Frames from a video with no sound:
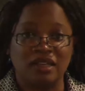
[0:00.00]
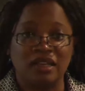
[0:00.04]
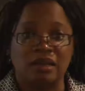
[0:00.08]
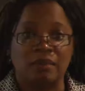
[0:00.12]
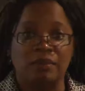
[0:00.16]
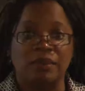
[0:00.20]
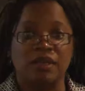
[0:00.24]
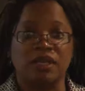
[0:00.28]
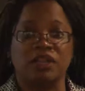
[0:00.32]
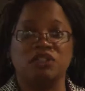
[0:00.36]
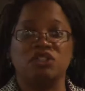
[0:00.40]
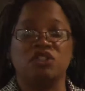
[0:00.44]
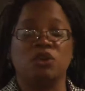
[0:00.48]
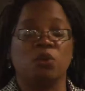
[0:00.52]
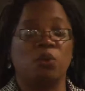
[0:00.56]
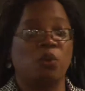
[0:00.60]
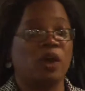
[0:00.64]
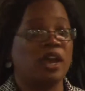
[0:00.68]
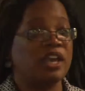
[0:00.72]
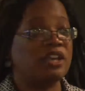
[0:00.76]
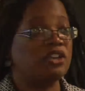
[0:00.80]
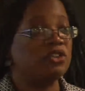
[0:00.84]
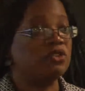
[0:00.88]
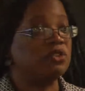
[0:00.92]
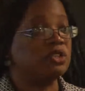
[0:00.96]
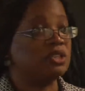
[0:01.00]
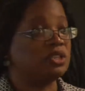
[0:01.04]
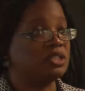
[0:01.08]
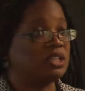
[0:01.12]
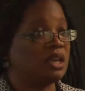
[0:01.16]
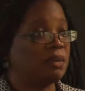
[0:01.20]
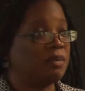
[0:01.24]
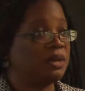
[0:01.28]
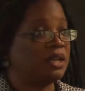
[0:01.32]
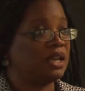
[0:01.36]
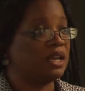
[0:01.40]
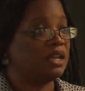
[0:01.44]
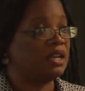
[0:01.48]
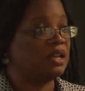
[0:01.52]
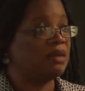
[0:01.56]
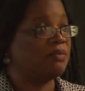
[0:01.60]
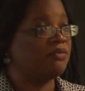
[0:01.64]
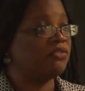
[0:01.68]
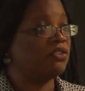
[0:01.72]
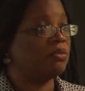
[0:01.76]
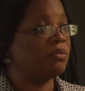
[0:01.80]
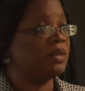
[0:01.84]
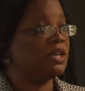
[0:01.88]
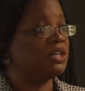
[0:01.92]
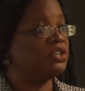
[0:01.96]
because the way you disseminate
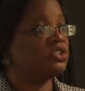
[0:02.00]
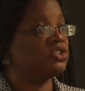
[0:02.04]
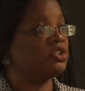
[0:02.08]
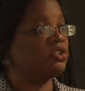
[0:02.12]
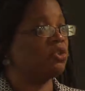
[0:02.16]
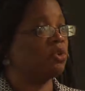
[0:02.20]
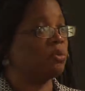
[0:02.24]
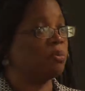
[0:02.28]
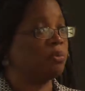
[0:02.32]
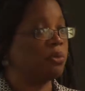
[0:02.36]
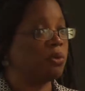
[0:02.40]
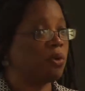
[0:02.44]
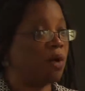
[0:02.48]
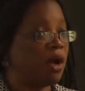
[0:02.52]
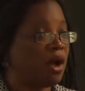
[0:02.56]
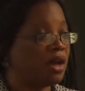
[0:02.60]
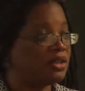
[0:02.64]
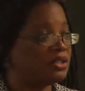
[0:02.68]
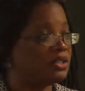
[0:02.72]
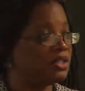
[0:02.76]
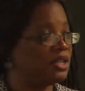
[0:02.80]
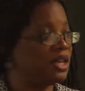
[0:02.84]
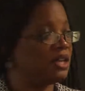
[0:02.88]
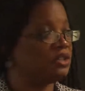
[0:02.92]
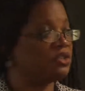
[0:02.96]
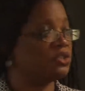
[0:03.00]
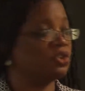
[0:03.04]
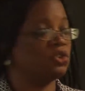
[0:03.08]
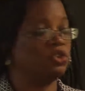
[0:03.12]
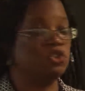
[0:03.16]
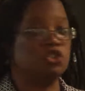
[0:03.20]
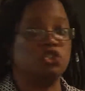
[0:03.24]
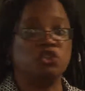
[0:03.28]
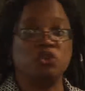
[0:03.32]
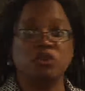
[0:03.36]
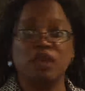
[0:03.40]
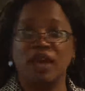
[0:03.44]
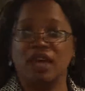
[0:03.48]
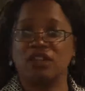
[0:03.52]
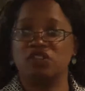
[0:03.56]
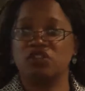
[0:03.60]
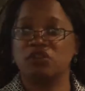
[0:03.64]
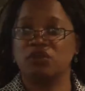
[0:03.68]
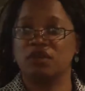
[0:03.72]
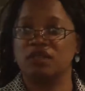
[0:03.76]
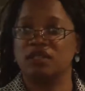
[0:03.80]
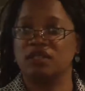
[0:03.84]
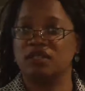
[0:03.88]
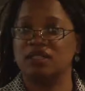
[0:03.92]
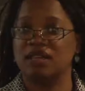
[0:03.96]
information or process or do that
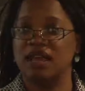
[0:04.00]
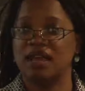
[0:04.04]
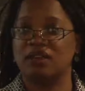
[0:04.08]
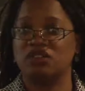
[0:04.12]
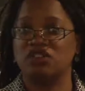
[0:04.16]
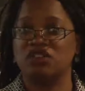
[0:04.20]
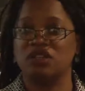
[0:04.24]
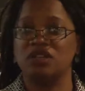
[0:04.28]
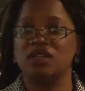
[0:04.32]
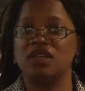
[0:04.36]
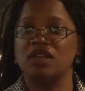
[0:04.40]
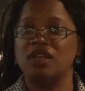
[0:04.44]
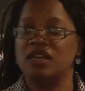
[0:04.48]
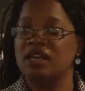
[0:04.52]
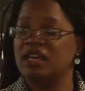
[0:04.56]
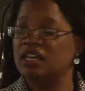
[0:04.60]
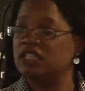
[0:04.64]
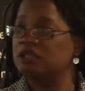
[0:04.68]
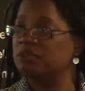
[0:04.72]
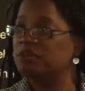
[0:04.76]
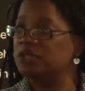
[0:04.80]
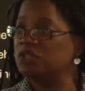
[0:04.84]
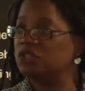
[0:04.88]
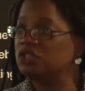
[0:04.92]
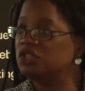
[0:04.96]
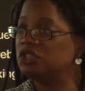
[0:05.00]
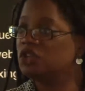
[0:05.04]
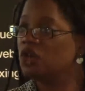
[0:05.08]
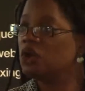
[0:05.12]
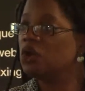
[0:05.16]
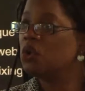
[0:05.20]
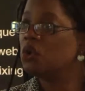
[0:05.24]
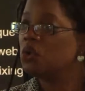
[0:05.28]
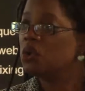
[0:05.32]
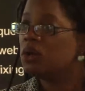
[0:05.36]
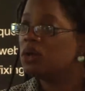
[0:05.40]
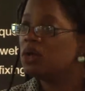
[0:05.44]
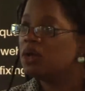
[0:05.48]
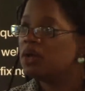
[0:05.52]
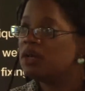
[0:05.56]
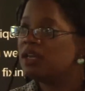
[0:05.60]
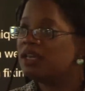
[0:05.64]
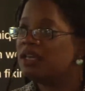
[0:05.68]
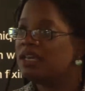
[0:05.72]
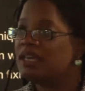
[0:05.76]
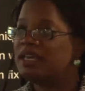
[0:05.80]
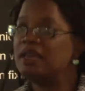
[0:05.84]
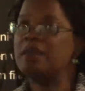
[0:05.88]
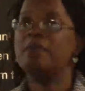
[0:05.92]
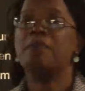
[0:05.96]
transaction has been so
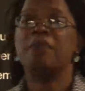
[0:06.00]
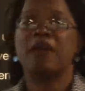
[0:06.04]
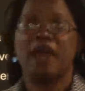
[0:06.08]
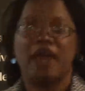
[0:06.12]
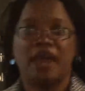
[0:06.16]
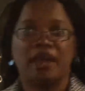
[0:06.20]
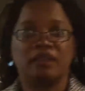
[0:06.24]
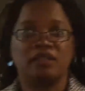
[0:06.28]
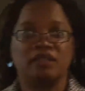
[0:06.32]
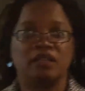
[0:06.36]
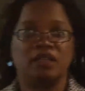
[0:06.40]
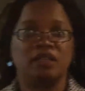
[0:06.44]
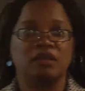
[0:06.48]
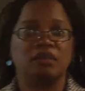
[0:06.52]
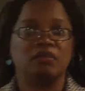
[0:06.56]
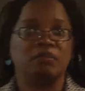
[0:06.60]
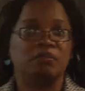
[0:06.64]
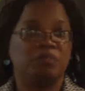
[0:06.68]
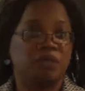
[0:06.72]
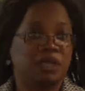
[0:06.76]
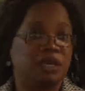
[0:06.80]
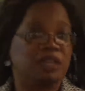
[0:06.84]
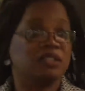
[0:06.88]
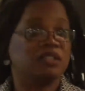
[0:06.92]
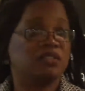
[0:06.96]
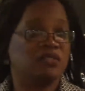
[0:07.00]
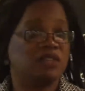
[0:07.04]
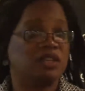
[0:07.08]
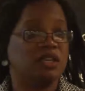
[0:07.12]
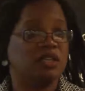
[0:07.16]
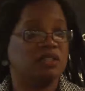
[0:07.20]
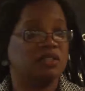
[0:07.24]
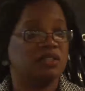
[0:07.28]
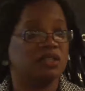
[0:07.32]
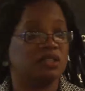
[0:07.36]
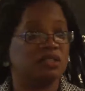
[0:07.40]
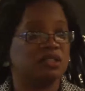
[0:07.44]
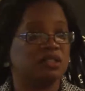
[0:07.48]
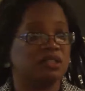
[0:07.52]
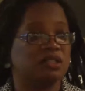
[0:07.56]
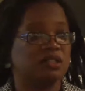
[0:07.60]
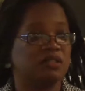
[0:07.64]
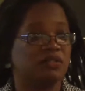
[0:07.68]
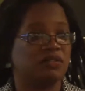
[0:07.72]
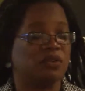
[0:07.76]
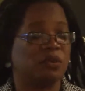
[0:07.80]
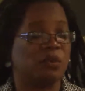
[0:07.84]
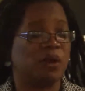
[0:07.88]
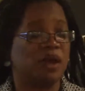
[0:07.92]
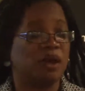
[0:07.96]
impacted because of the existence
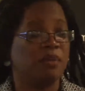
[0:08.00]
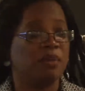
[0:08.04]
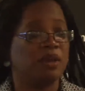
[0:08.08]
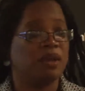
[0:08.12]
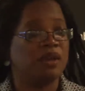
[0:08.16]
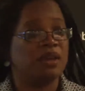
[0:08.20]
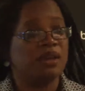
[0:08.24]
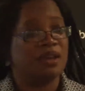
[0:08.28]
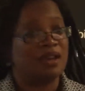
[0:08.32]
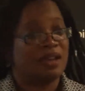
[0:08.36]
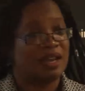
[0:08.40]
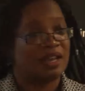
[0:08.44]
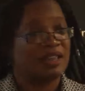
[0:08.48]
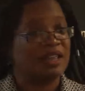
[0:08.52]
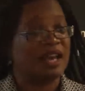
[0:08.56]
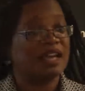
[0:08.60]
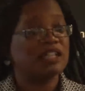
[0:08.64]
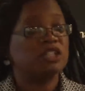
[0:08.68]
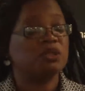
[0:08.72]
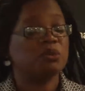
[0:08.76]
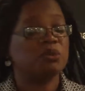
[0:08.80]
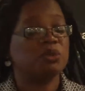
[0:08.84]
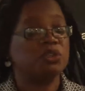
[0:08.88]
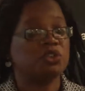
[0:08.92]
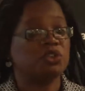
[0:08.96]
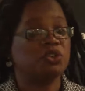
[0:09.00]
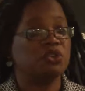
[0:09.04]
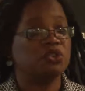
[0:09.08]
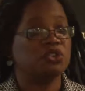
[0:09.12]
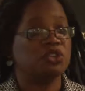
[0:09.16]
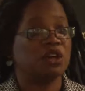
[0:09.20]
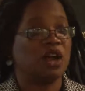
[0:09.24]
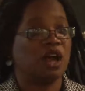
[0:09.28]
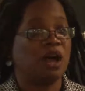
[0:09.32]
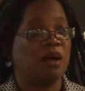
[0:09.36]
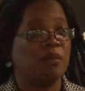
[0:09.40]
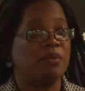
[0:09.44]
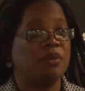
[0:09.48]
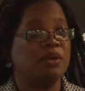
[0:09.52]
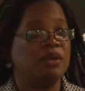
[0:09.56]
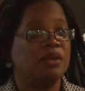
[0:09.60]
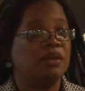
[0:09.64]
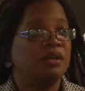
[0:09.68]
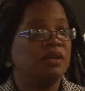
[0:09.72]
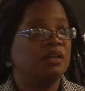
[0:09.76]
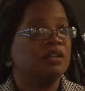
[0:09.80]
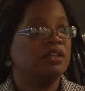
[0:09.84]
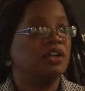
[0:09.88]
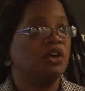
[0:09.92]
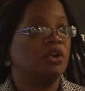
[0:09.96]
of the web. And that's when your job
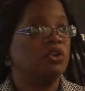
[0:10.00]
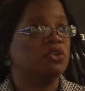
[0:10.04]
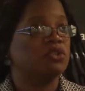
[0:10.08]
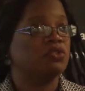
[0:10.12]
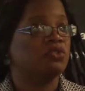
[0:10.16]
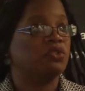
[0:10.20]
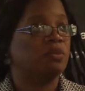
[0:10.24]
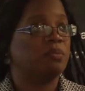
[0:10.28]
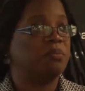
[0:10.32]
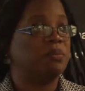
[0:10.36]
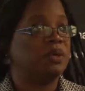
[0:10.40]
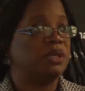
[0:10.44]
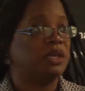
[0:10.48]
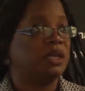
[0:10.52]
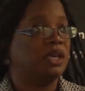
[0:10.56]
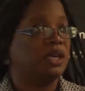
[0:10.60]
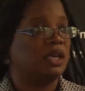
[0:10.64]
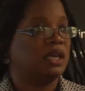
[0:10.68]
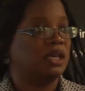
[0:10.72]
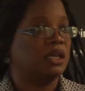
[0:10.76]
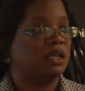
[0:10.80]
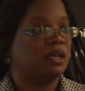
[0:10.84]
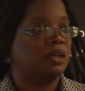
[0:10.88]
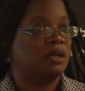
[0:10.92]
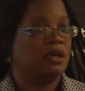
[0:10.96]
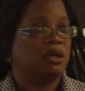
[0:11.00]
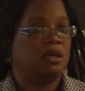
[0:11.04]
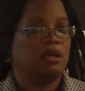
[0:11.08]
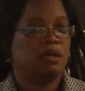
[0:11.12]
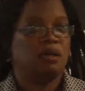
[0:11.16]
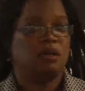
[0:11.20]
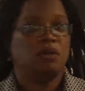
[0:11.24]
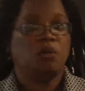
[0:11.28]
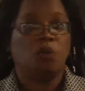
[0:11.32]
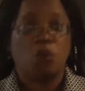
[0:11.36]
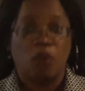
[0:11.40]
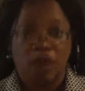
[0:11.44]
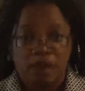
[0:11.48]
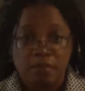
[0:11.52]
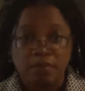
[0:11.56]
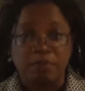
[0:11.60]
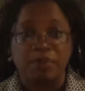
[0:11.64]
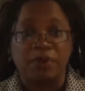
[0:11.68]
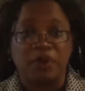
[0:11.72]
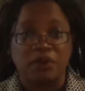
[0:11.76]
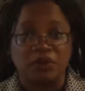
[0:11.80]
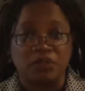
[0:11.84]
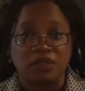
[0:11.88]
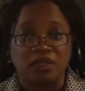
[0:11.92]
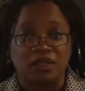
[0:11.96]
goes from being web
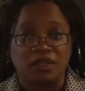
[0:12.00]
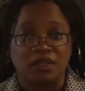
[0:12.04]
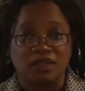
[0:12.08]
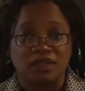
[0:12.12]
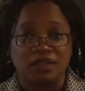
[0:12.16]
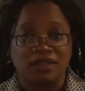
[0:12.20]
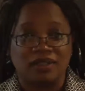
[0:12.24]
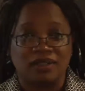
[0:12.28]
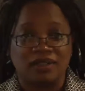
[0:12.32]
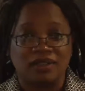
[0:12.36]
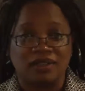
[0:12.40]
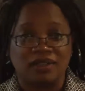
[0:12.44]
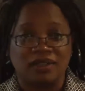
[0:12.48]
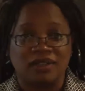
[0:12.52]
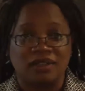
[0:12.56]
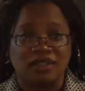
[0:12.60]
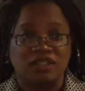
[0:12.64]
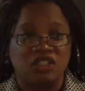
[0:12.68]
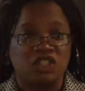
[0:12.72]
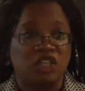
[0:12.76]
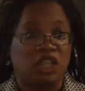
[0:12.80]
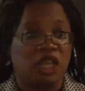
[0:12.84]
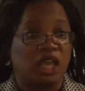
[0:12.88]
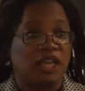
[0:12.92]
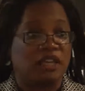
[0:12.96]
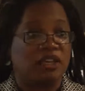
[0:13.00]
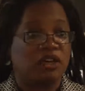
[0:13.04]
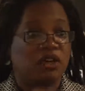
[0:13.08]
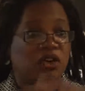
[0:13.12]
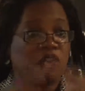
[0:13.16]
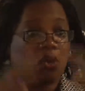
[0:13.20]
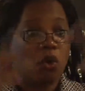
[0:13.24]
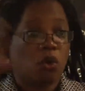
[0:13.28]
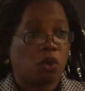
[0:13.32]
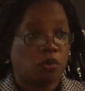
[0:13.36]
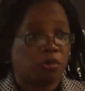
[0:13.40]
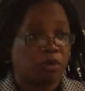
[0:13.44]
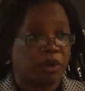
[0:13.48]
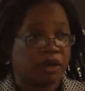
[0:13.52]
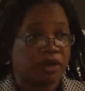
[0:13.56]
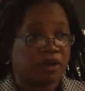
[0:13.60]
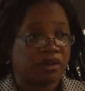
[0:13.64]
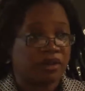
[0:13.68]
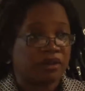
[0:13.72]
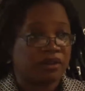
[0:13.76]
person to corporate.